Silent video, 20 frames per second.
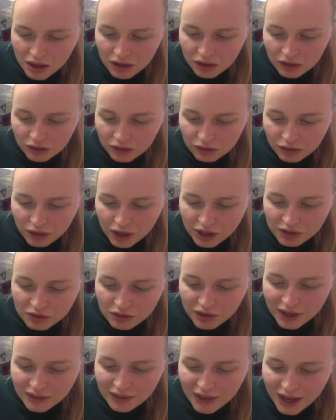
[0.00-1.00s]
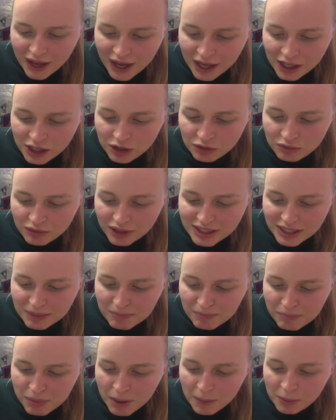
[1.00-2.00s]
So I'd write that. You can write it
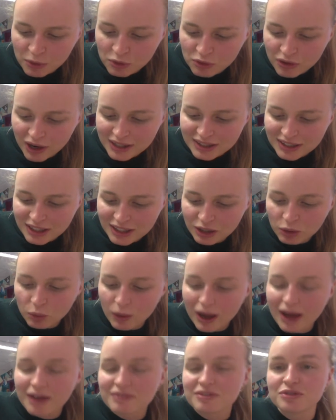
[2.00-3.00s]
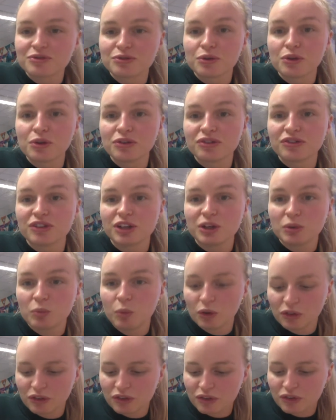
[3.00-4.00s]
in bubble writing or whatever font you
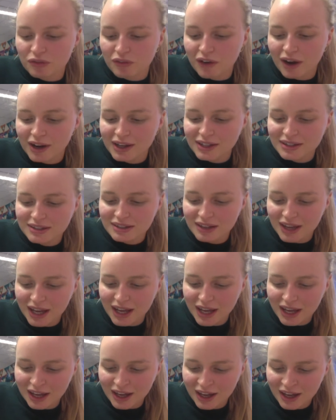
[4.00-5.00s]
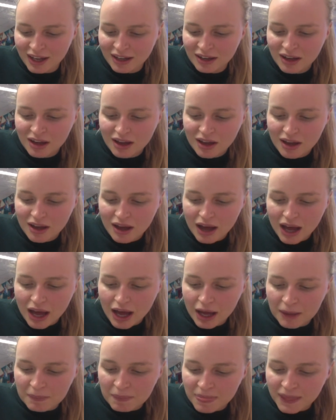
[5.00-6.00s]
want to write it in.
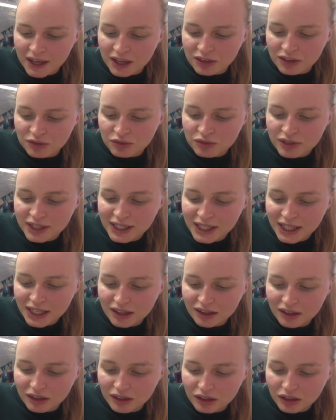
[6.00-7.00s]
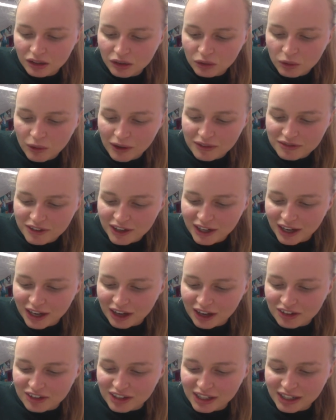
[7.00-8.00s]
It's really quite fun
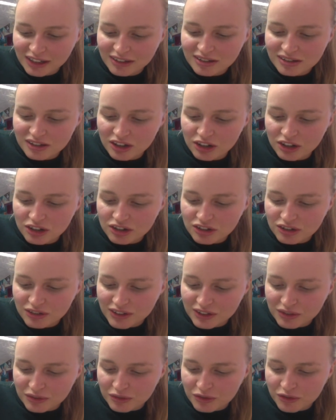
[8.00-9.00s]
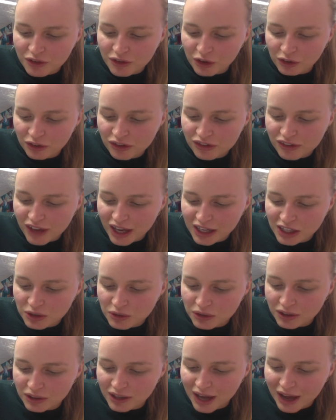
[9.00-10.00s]
actually to search for different fonts, and you
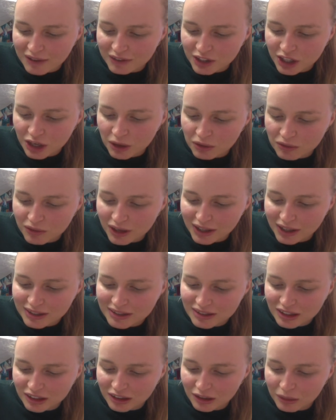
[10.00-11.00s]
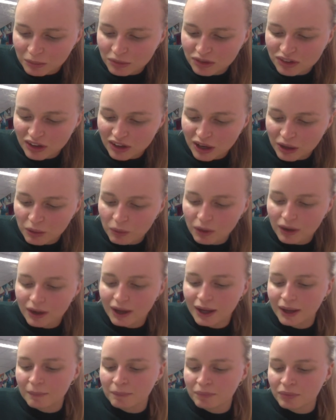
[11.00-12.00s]
can have a go at writing them. So
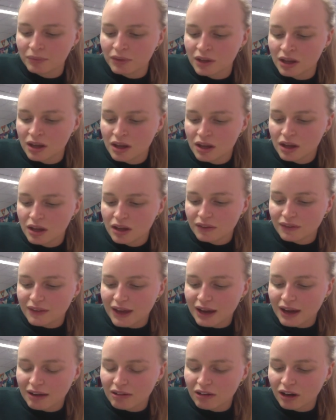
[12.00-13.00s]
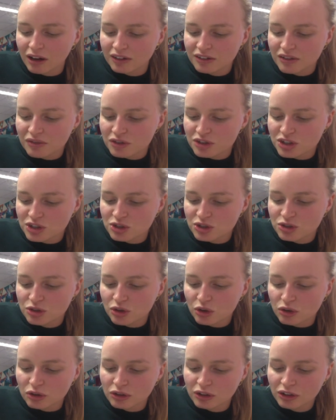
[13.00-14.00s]
there are different
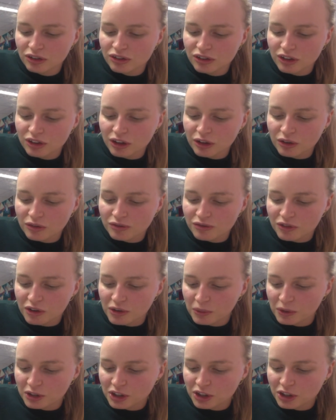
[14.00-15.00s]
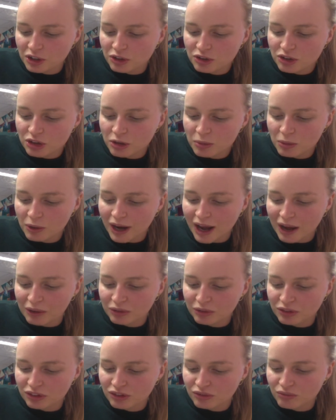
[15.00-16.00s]
tutorials that you can follow on YouTube on how
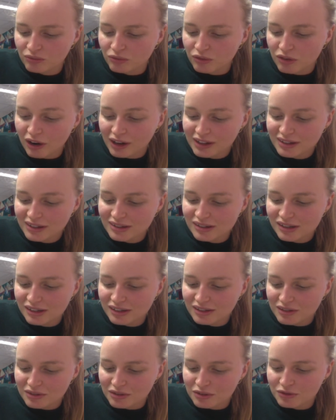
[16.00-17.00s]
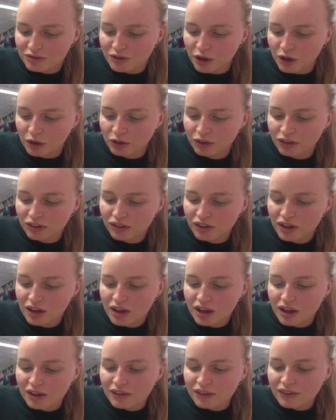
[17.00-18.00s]
to write in a different font.
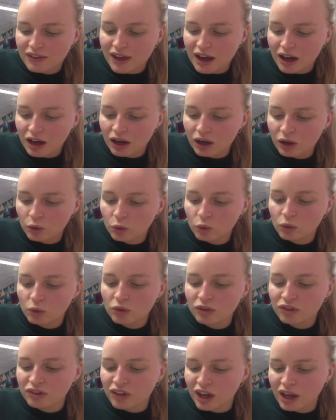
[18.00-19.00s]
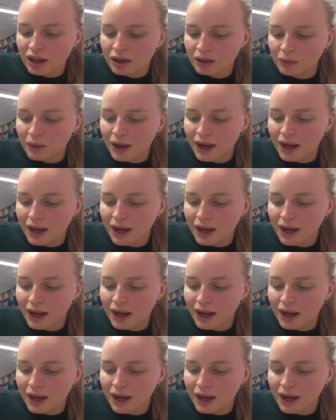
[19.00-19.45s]
There are also,